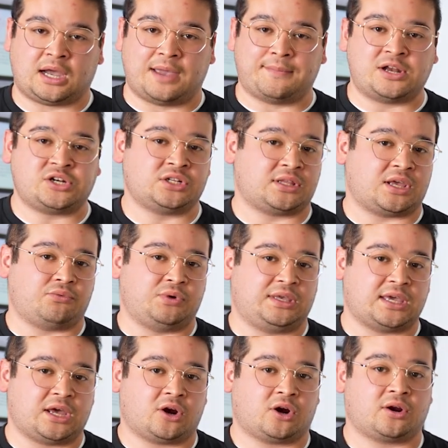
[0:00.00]
I mentioned that we
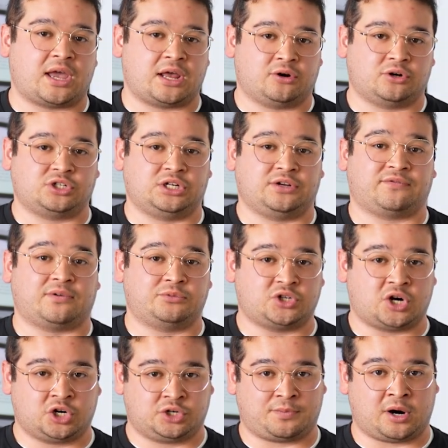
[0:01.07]
get our energy from
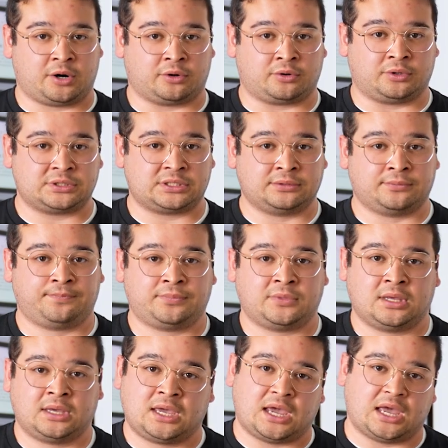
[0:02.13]
charged particles,
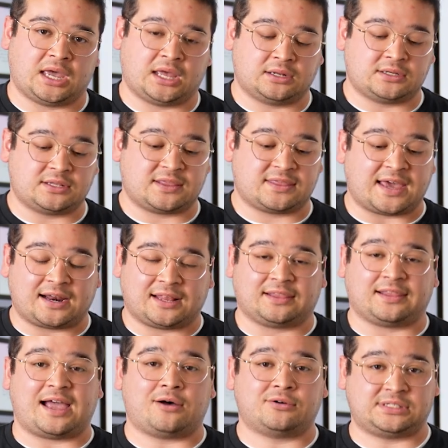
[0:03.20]
and that
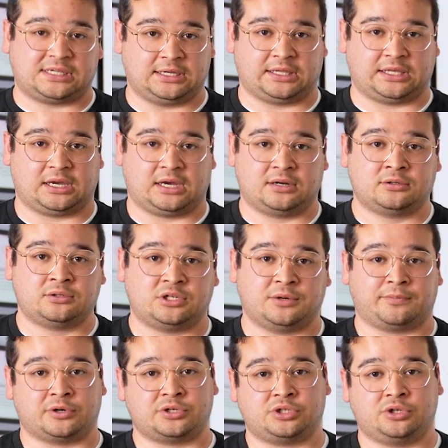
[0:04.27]
allows Helion to
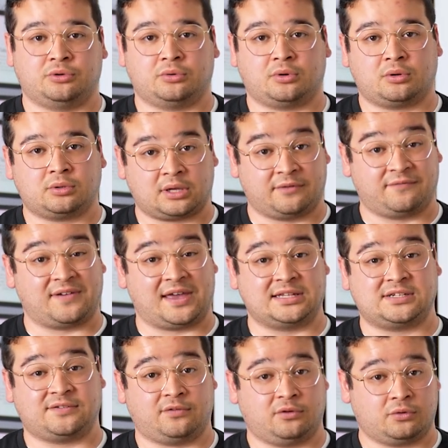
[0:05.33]
pursue
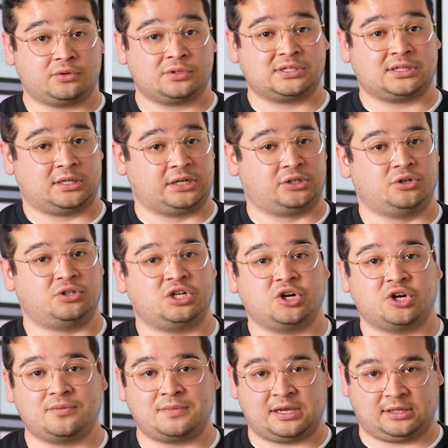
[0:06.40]
advanced fuels like
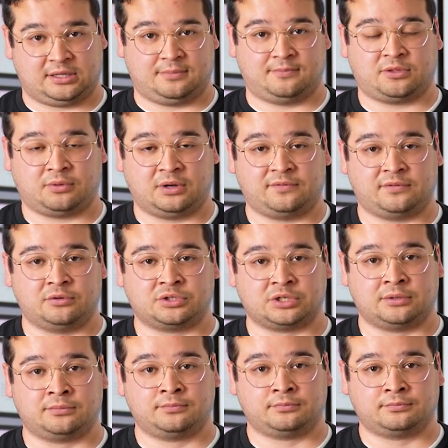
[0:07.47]
deuterium-helium-3
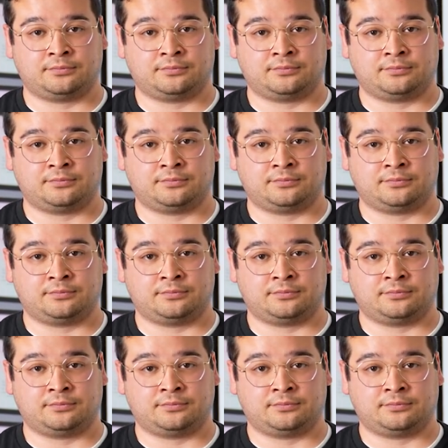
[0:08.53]
fusion.